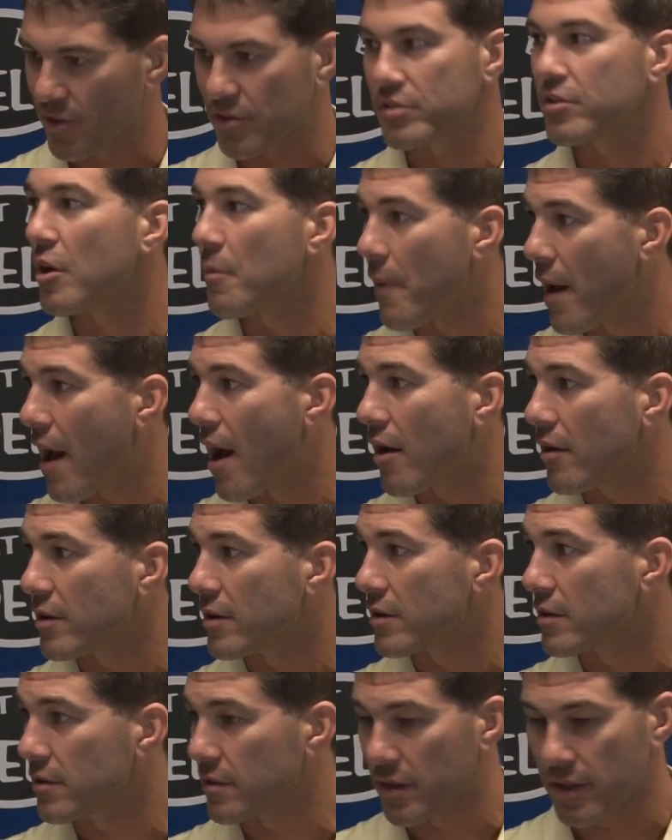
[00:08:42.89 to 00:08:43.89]
let's come out
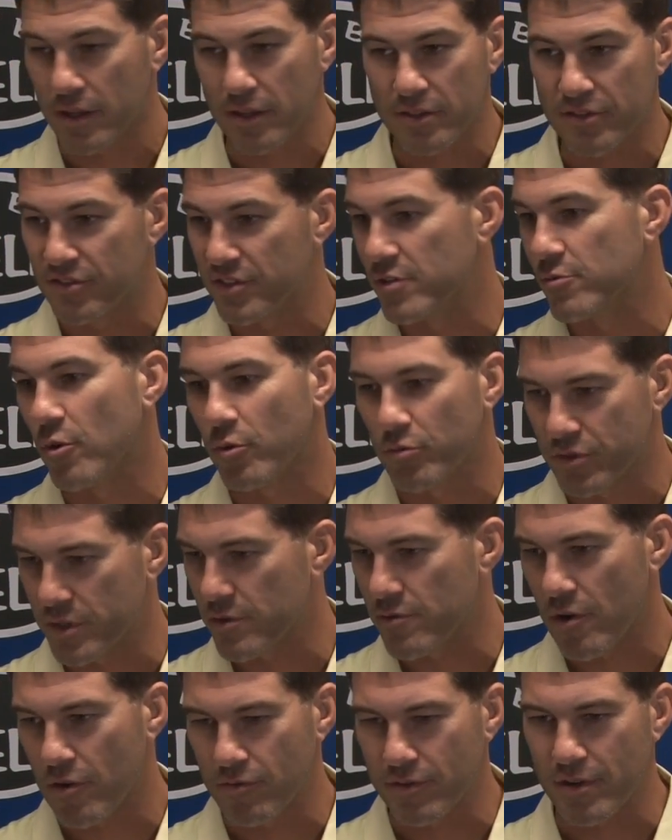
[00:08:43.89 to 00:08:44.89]
and it's
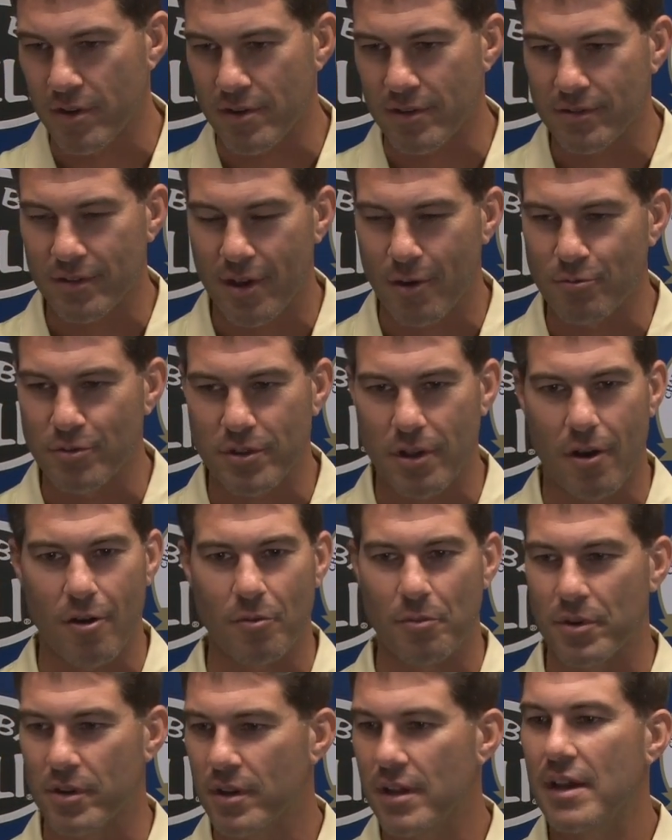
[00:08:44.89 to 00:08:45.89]
0-0. It's coach
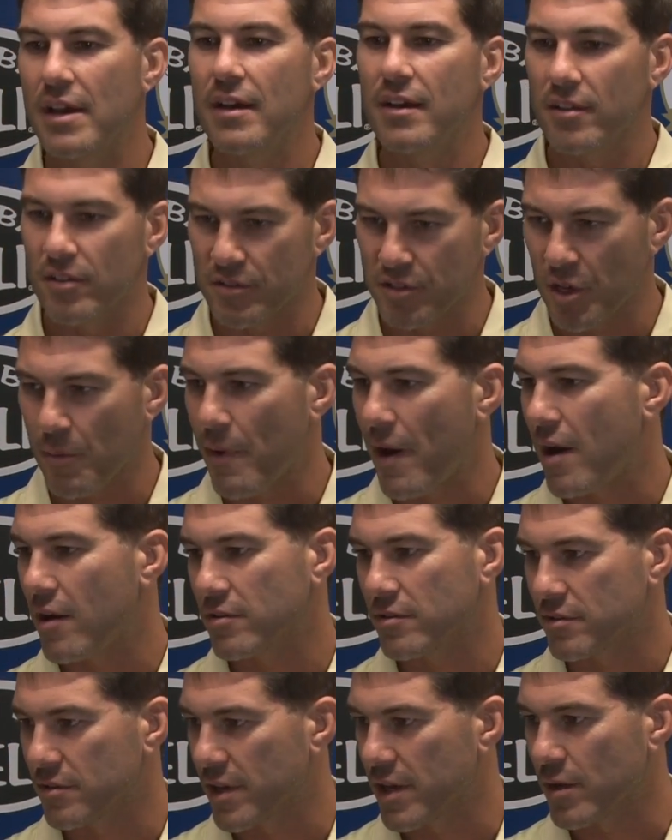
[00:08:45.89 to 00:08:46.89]
talk, but let's come out
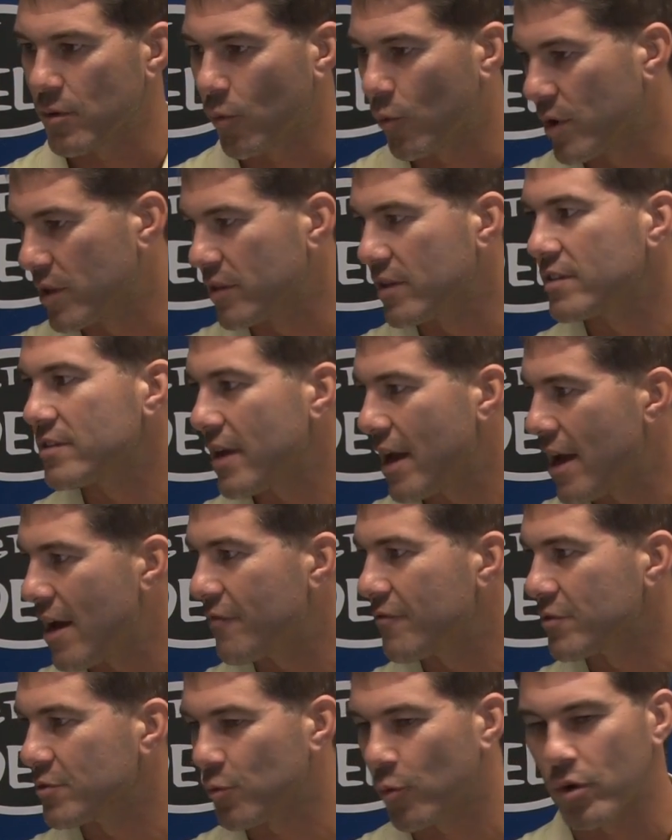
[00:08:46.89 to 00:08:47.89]
and win this
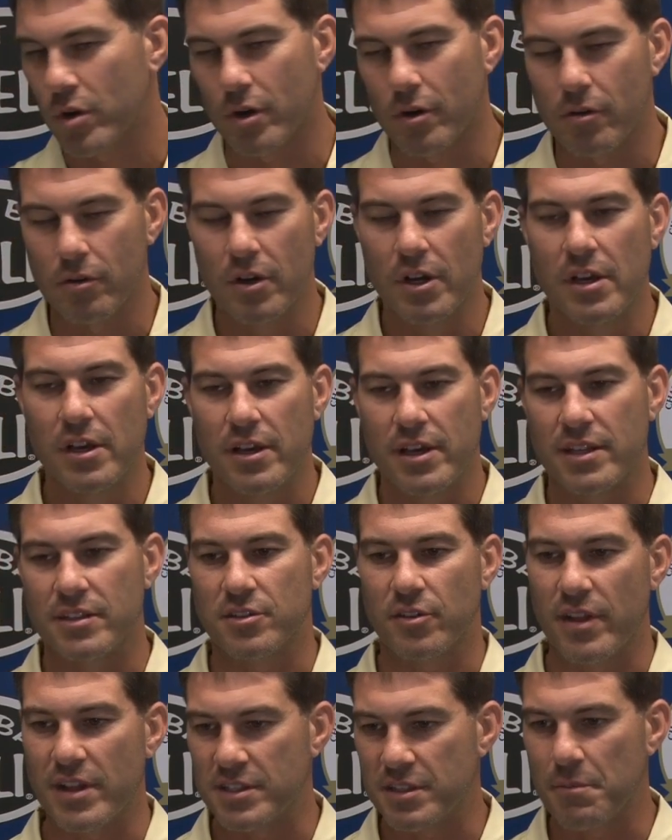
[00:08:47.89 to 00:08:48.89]
half as well. And so
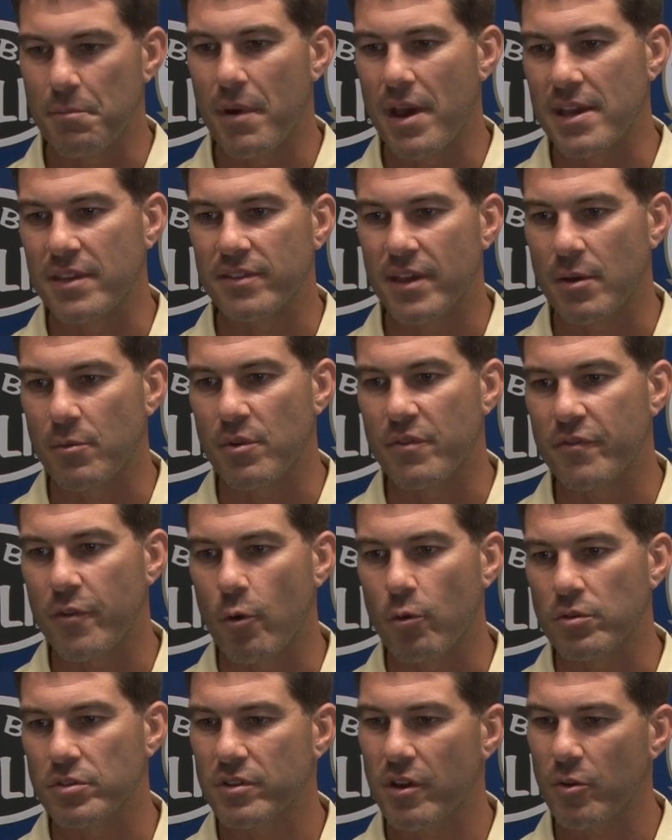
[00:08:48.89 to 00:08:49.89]
that's the main thing we
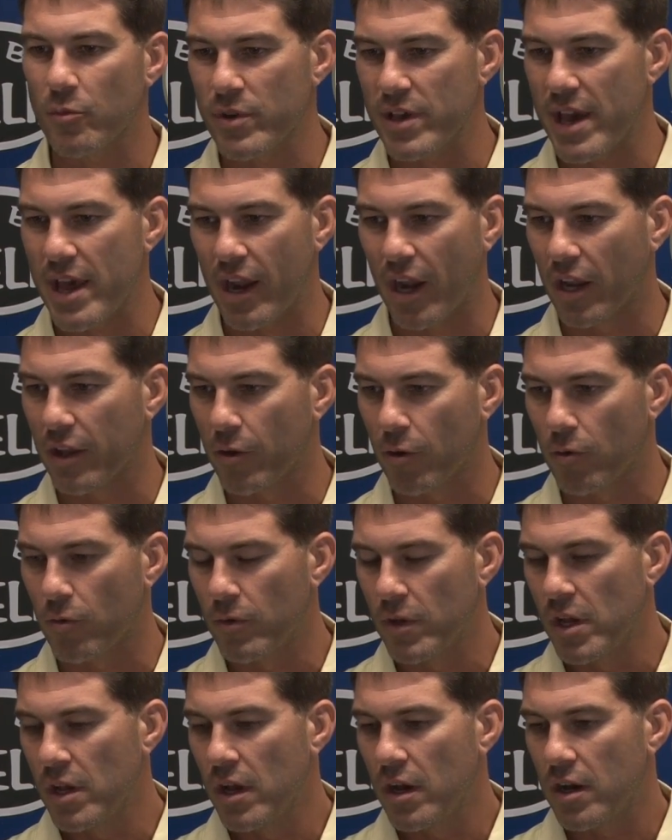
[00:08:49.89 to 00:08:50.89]
focused on. We had
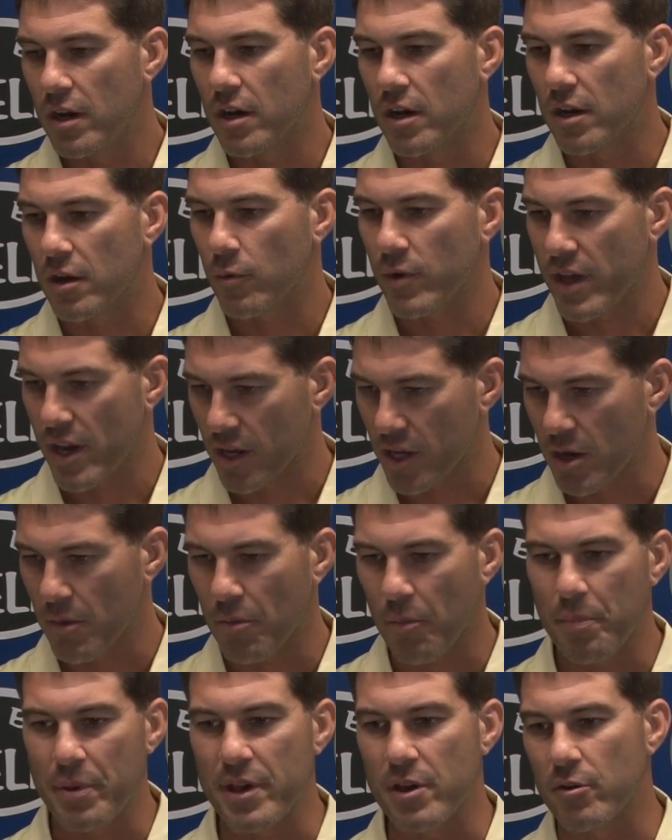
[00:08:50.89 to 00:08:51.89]
we had a
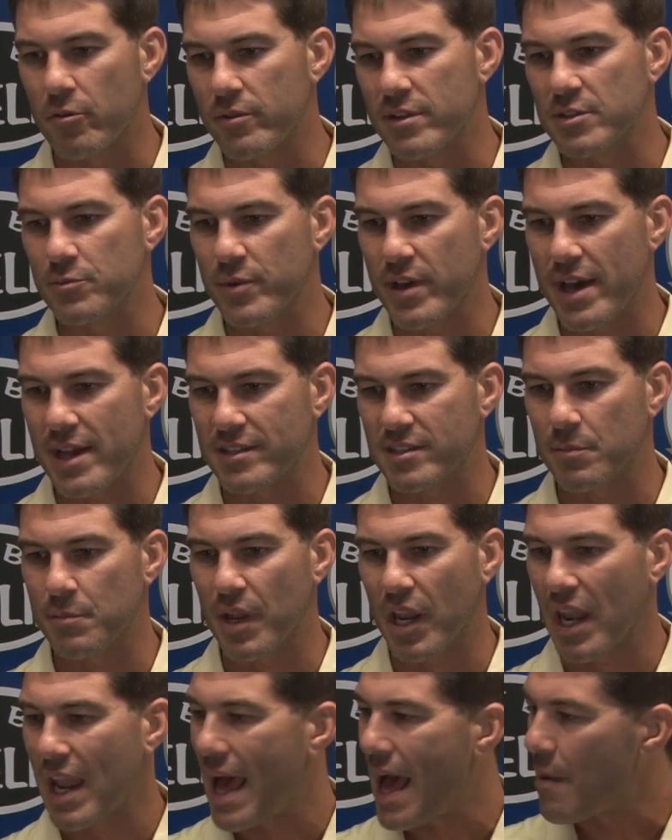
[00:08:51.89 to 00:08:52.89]
couple penalties, and we had some
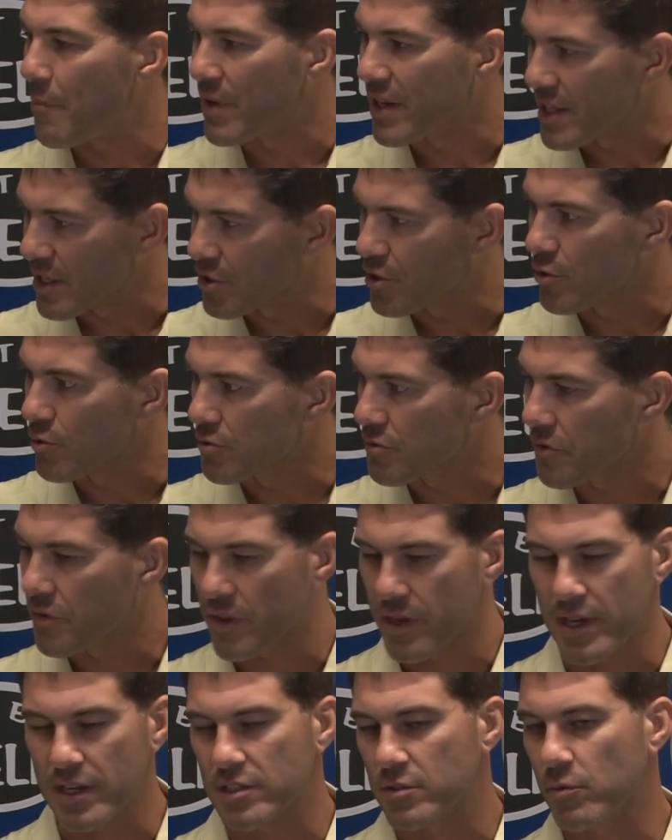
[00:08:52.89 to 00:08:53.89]
alignment issues and
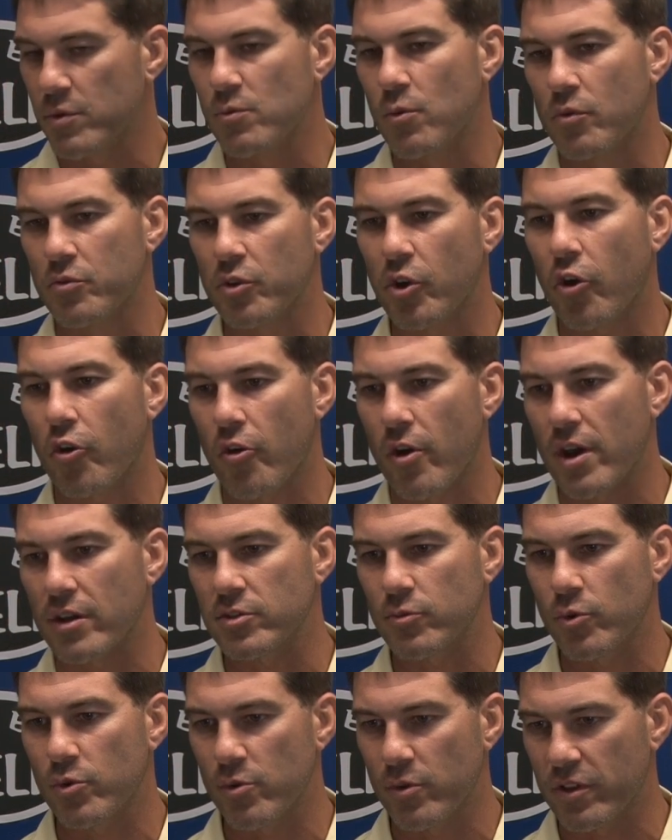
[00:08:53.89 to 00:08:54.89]
things that we wanted to correct.
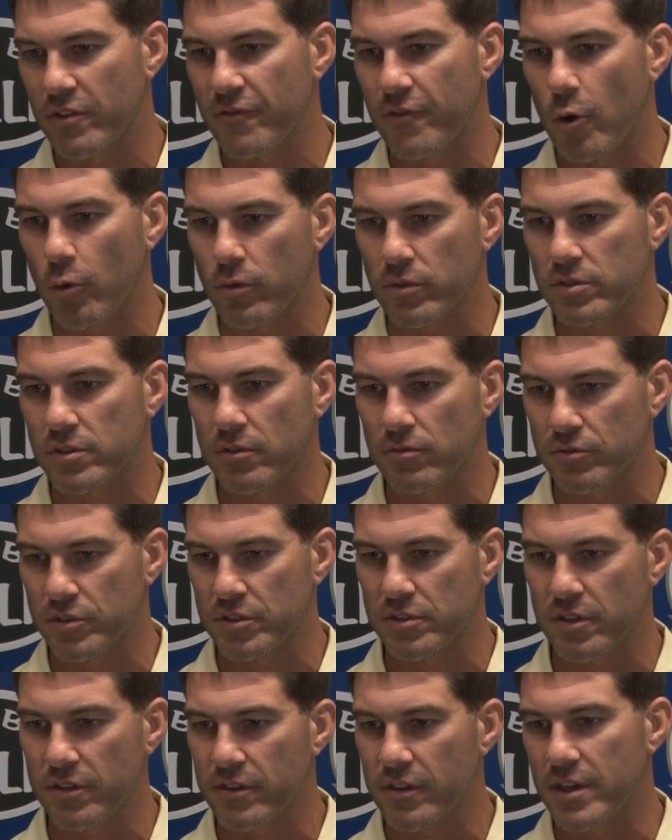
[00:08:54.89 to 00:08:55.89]
So we really focused on
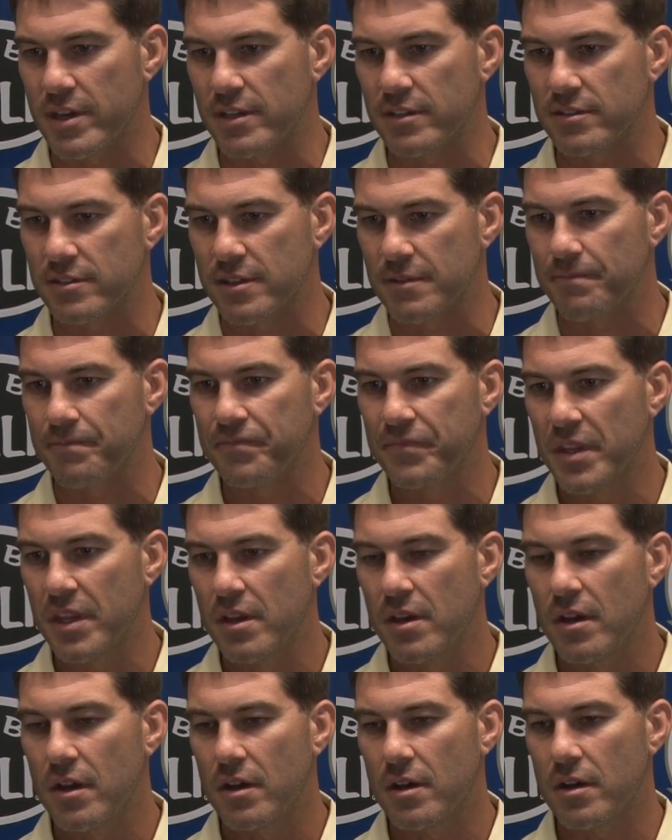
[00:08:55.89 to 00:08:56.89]
just the things that,
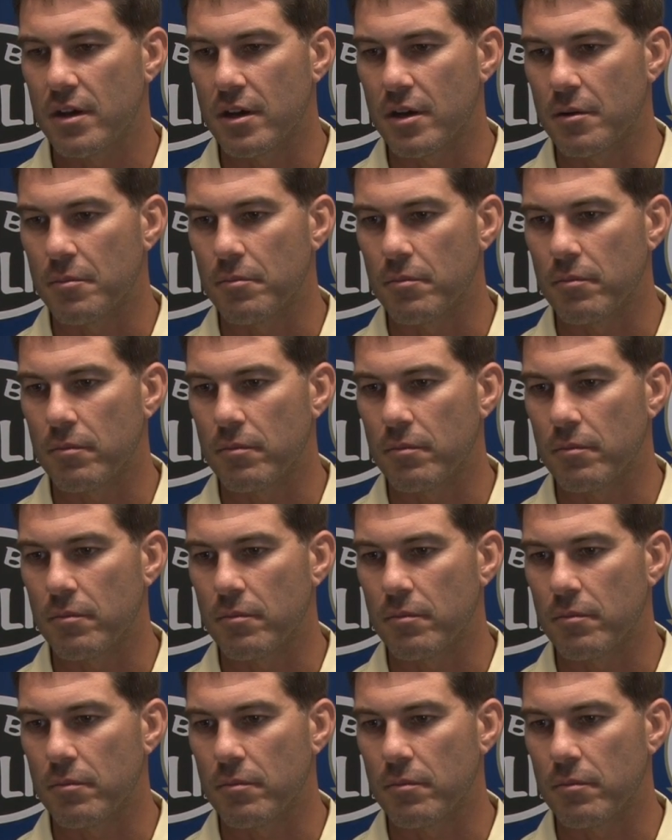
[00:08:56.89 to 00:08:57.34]
I